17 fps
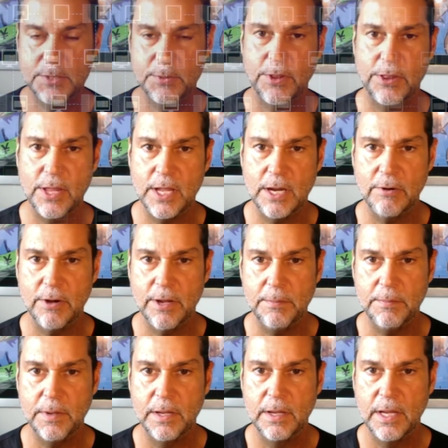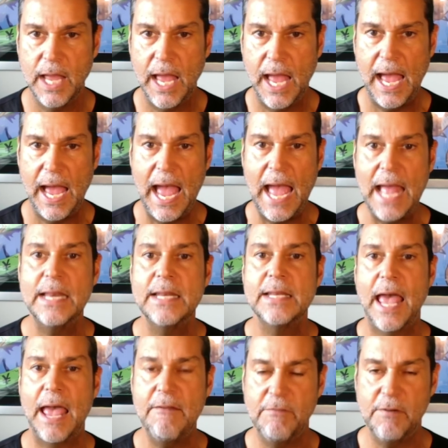Ethereum. And
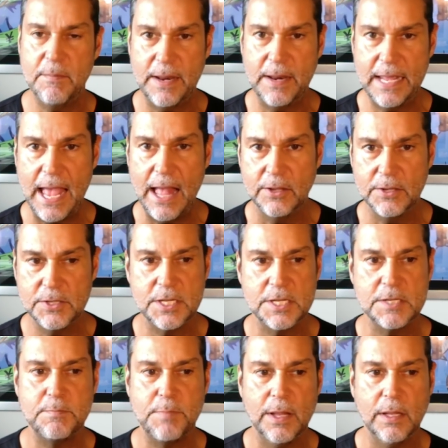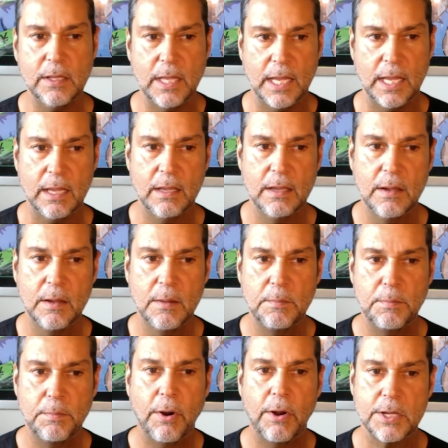everybody else is building
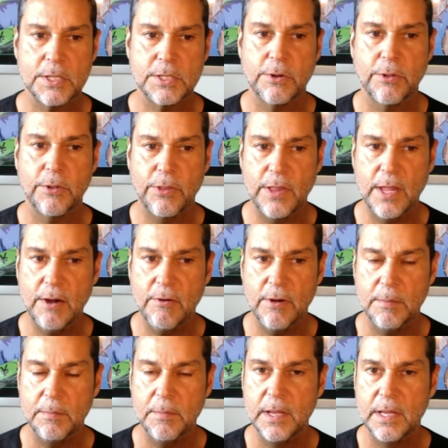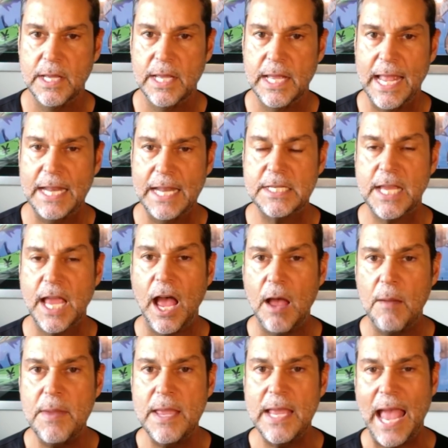products on Ethereum. It's
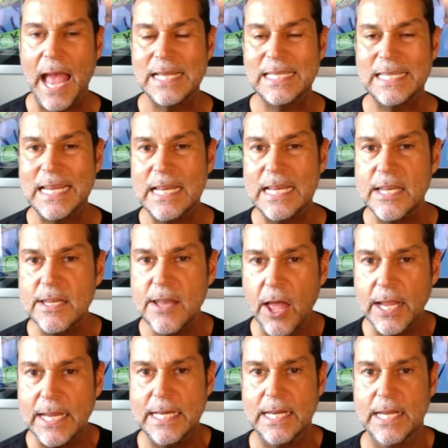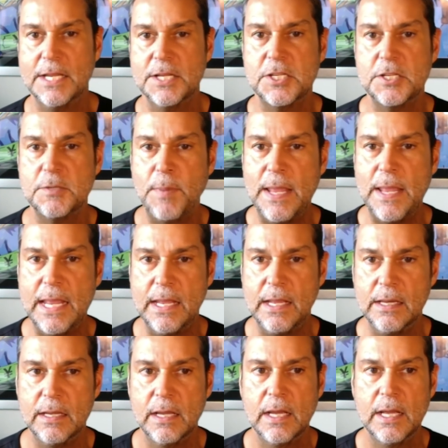coming at a lightning speed.
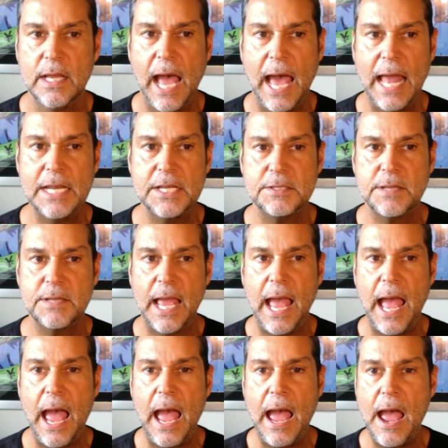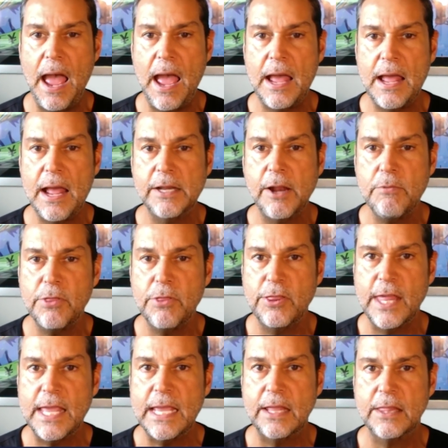And it's, I don't
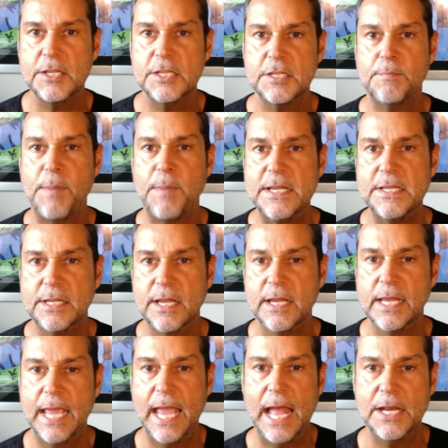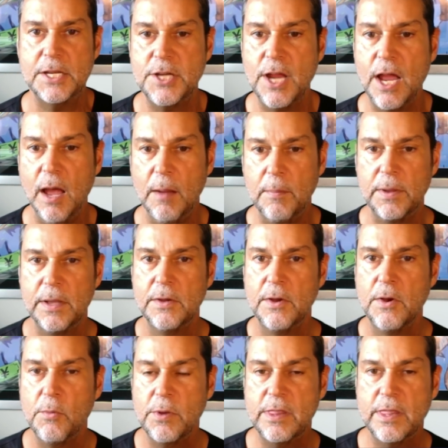think the space can catch up
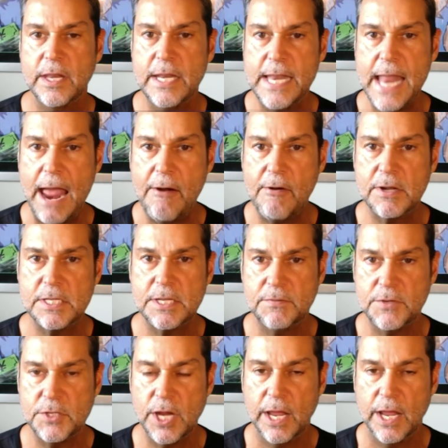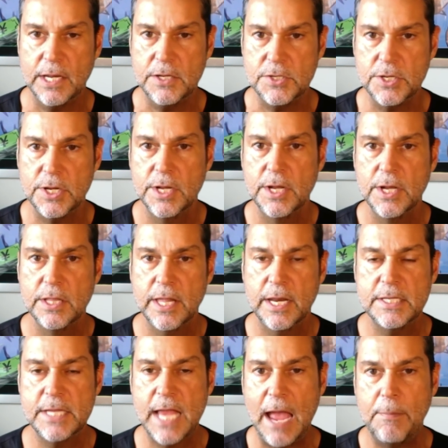with the narrative change that
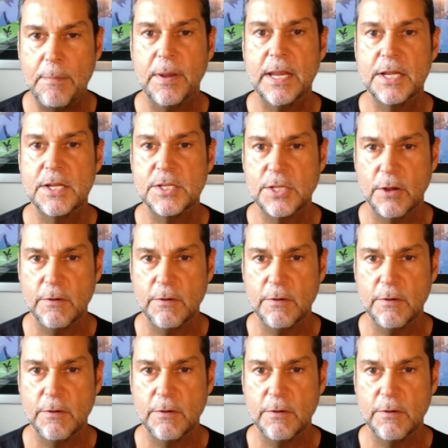it's happening so